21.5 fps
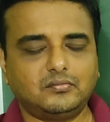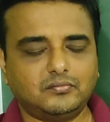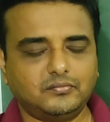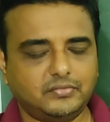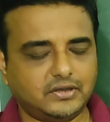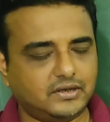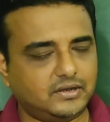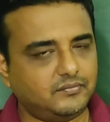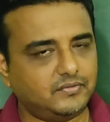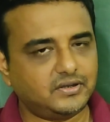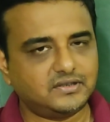
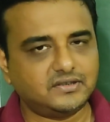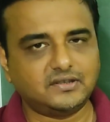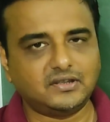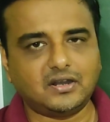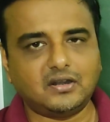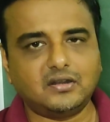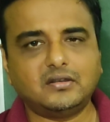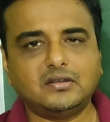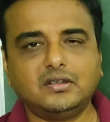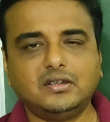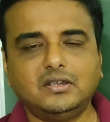very much
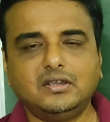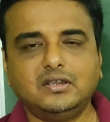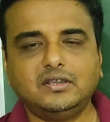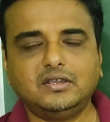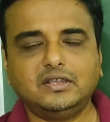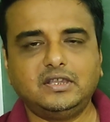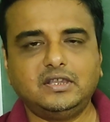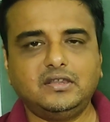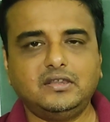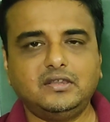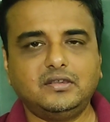learned.
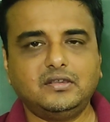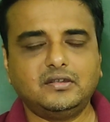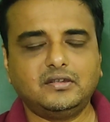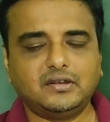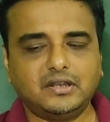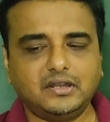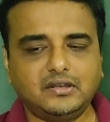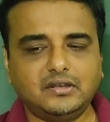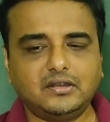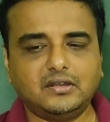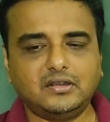He
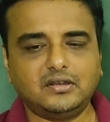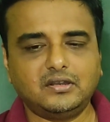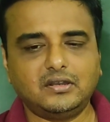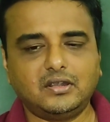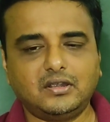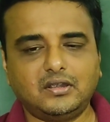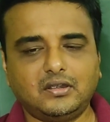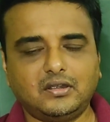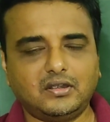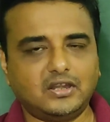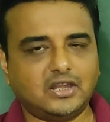read in
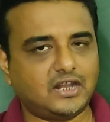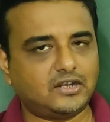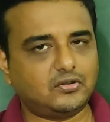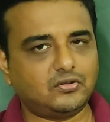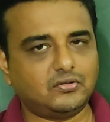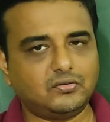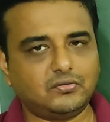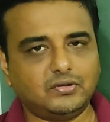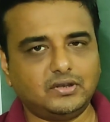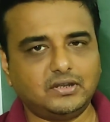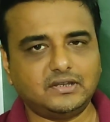the
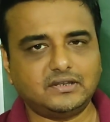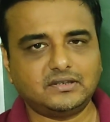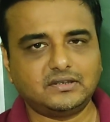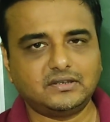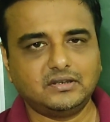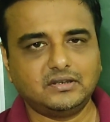Eton College